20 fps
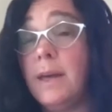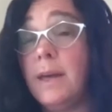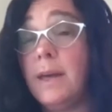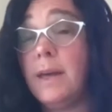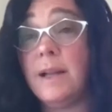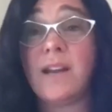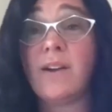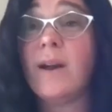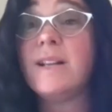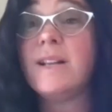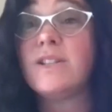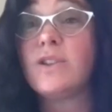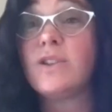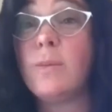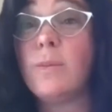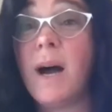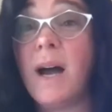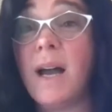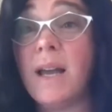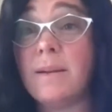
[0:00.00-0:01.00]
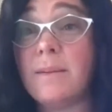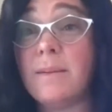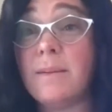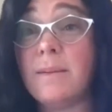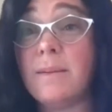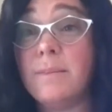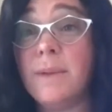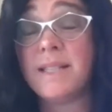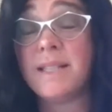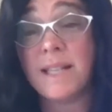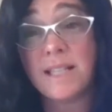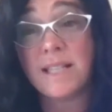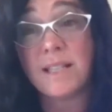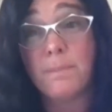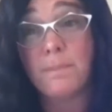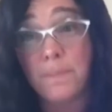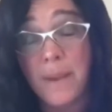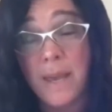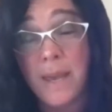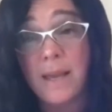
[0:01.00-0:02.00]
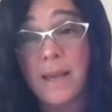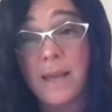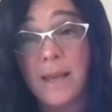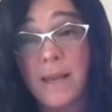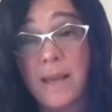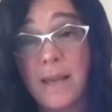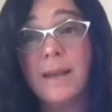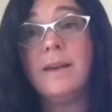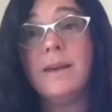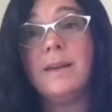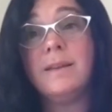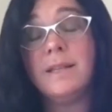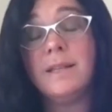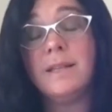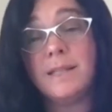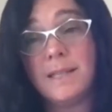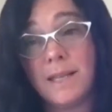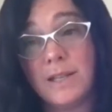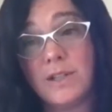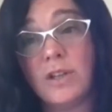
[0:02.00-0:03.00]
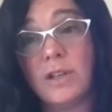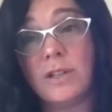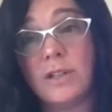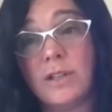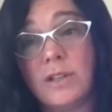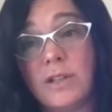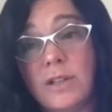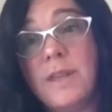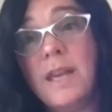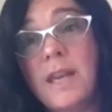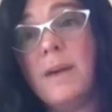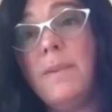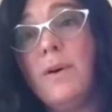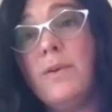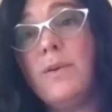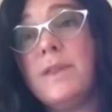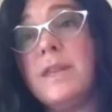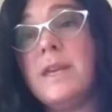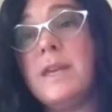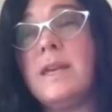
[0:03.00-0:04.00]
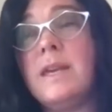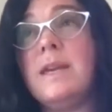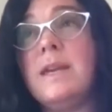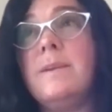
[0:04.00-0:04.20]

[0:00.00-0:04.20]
And I'll say, great, so am I, because it's a big decision. So think about